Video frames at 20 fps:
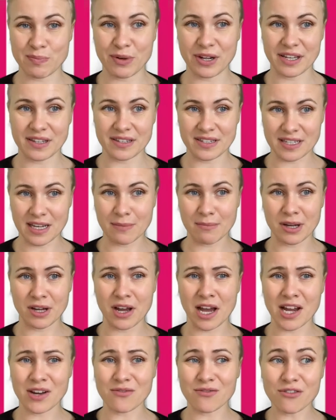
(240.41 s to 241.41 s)
and summer
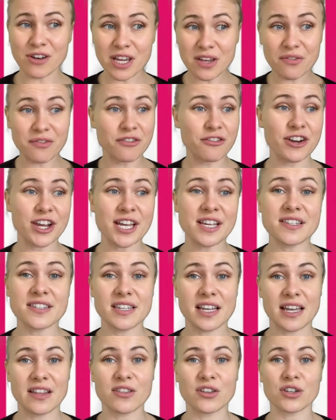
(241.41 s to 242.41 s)
and refreeze
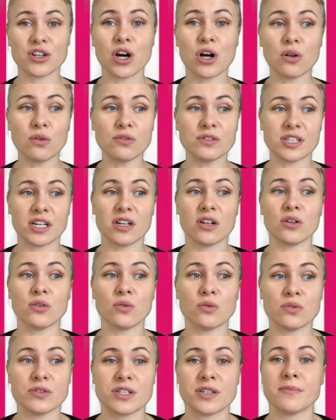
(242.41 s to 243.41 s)
in the colder
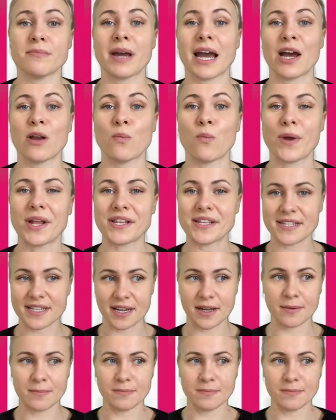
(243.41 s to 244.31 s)
autumn and winter.